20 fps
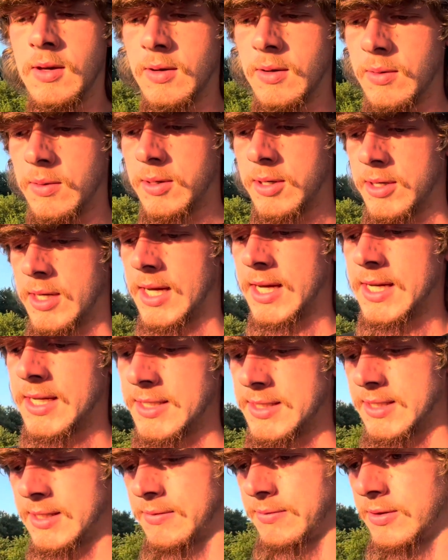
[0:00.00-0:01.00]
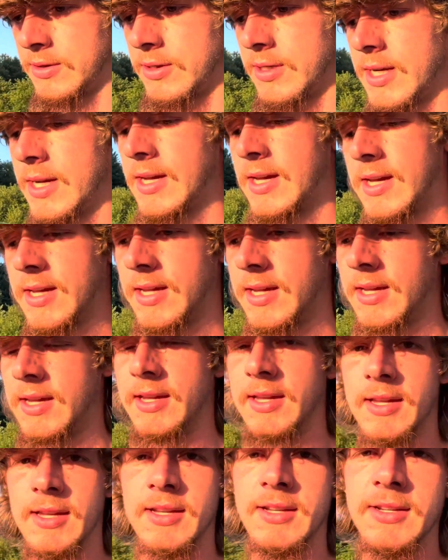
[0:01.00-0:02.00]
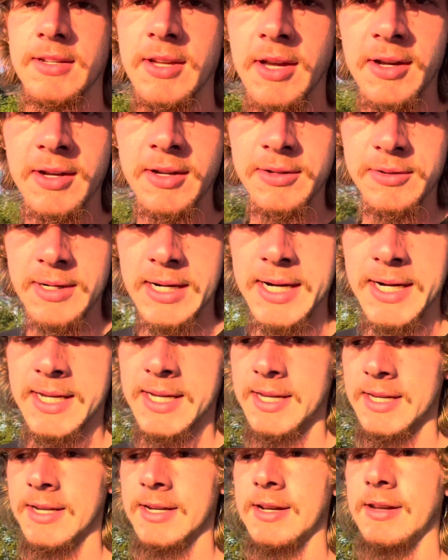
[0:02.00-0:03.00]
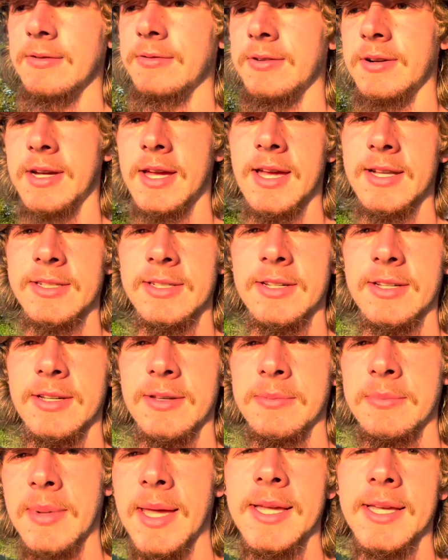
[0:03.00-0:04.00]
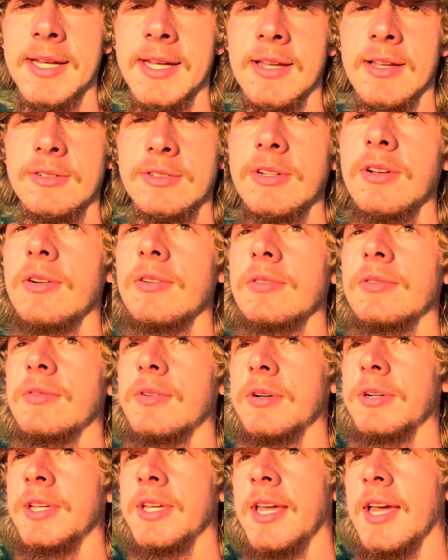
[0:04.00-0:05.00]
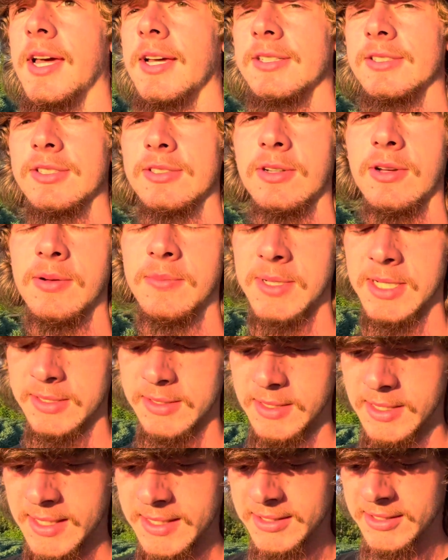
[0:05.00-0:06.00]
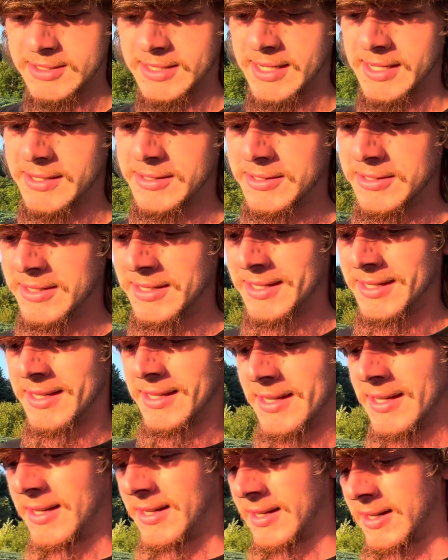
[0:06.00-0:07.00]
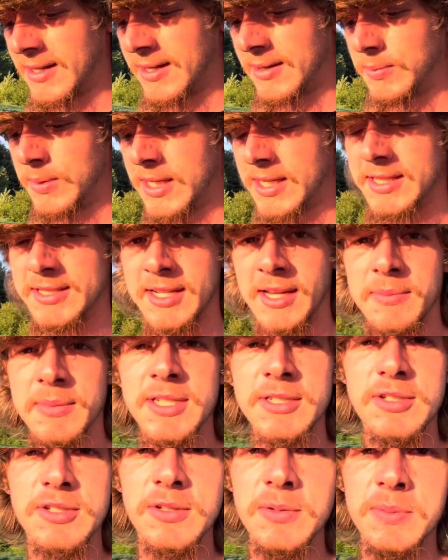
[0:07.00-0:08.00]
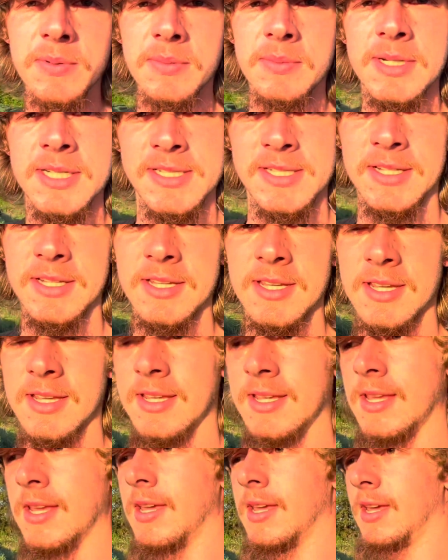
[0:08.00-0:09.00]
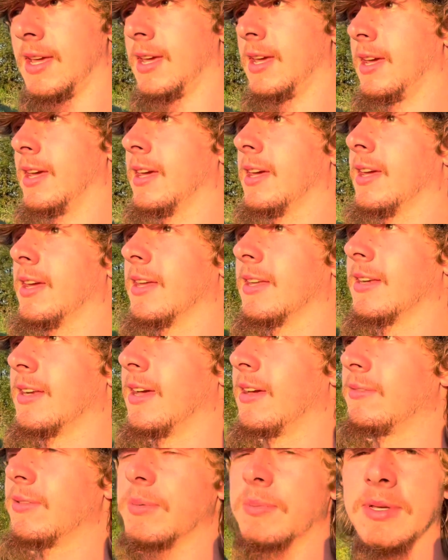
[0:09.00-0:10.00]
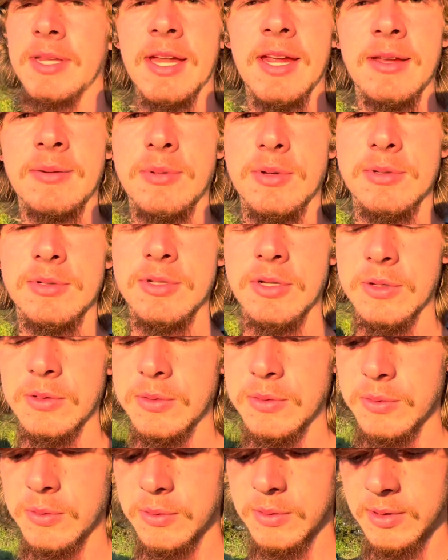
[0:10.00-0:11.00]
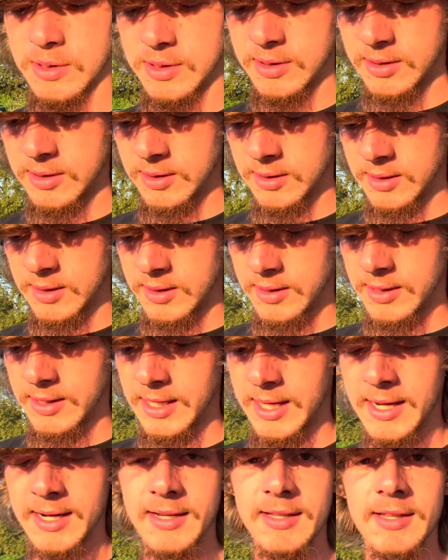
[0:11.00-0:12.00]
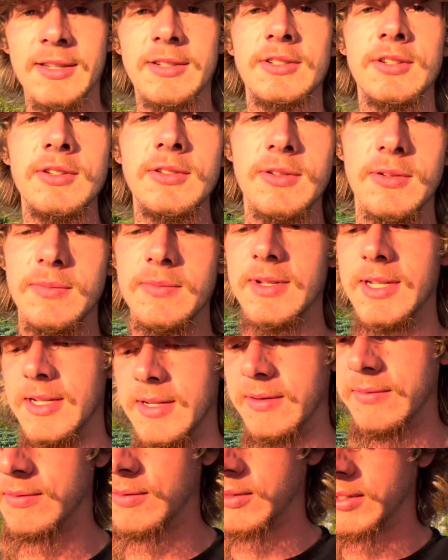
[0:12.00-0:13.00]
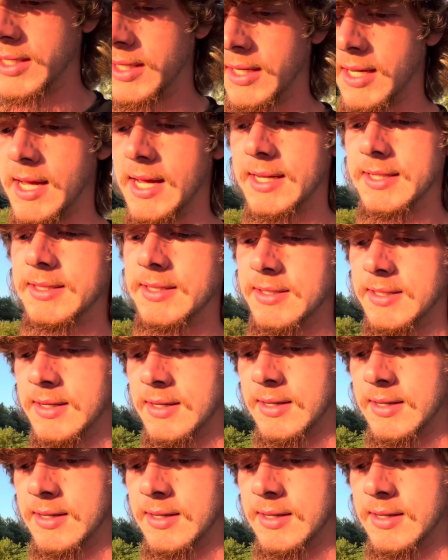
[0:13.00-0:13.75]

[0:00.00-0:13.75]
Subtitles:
Well, guys, after I got done raking, I forgot to make an outro for you guys. So a month later now, because I've been super busy and haven't been able to edit this YouTube video for you guys.